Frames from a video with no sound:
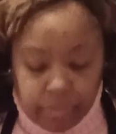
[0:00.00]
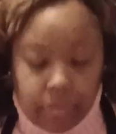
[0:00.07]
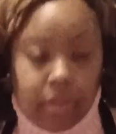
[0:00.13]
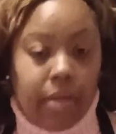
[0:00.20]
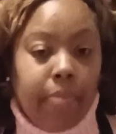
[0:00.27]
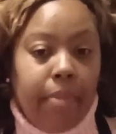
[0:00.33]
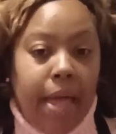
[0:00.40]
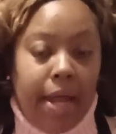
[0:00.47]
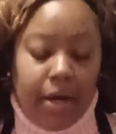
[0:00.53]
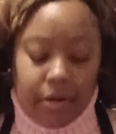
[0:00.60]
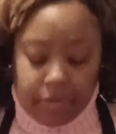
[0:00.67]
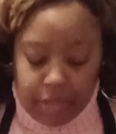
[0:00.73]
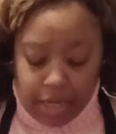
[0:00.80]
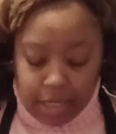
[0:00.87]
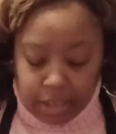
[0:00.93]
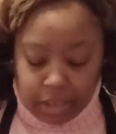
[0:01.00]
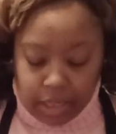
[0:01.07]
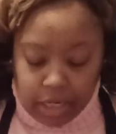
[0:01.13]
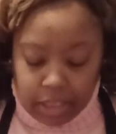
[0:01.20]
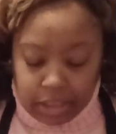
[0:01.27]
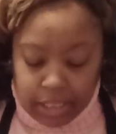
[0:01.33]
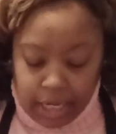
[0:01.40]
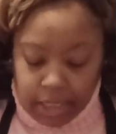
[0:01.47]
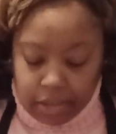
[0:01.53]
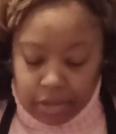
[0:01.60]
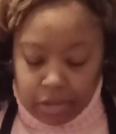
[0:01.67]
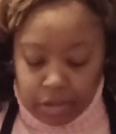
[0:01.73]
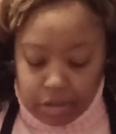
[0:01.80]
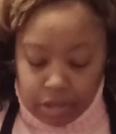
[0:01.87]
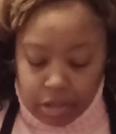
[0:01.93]
the better it's going to
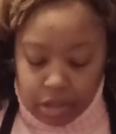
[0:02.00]
taste.